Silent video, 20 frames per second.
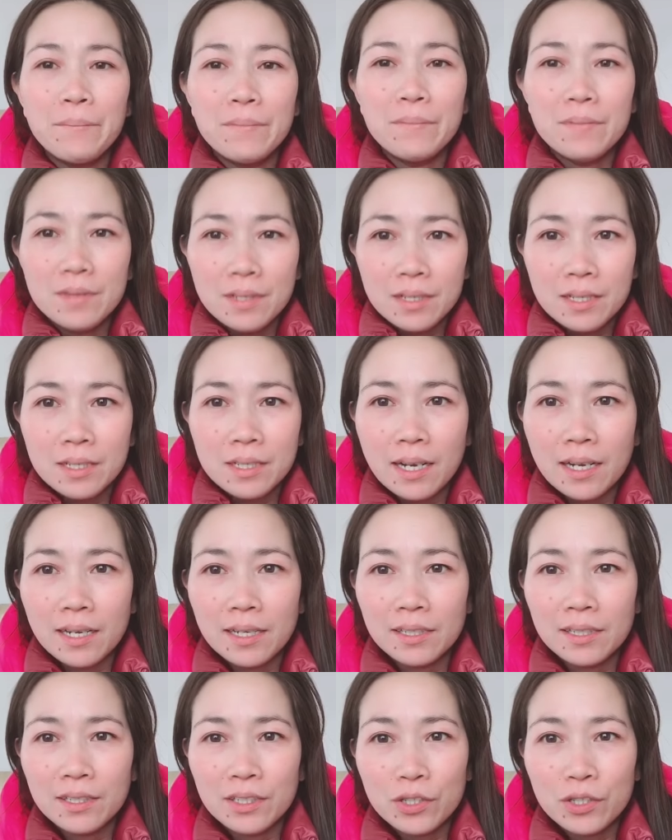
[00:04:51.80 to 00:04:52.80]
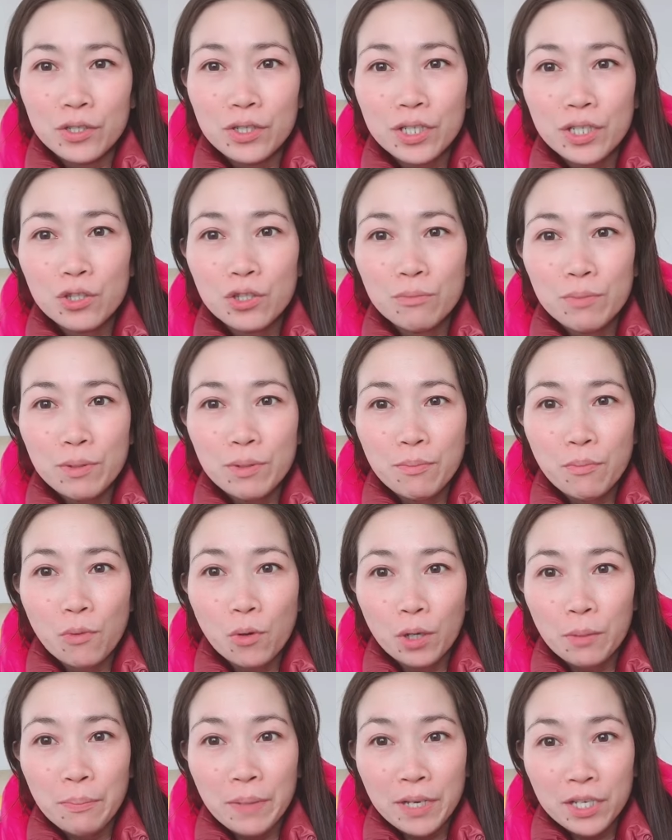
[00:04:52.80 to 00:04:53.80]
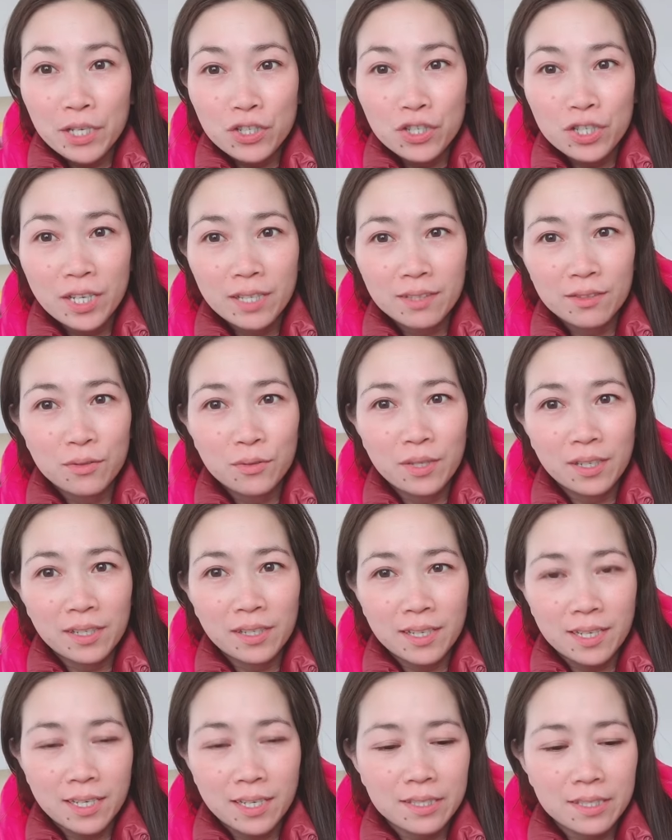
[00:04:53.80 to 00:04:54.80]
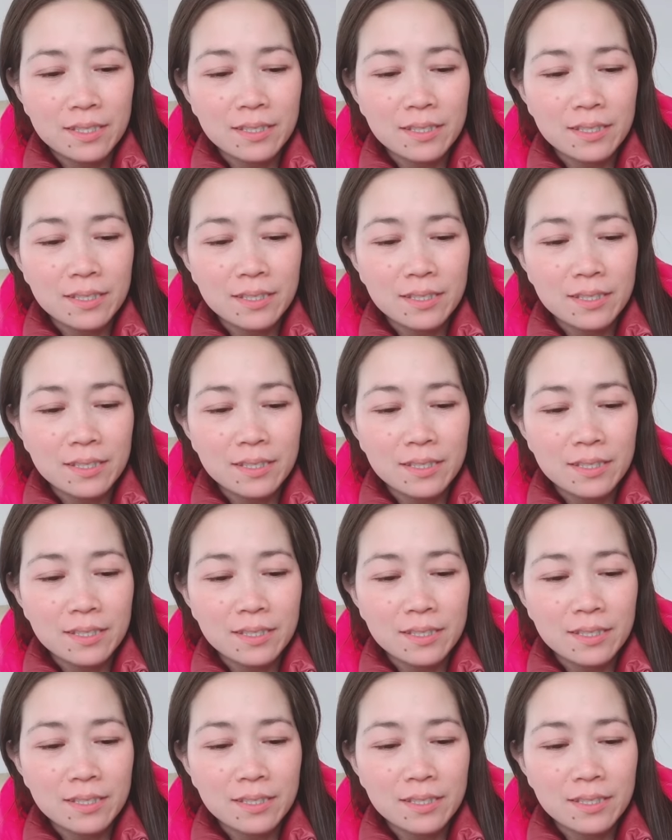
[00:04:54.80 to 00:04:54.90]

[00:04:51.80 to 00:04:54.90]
Yeah, you need to be more patient to the kids.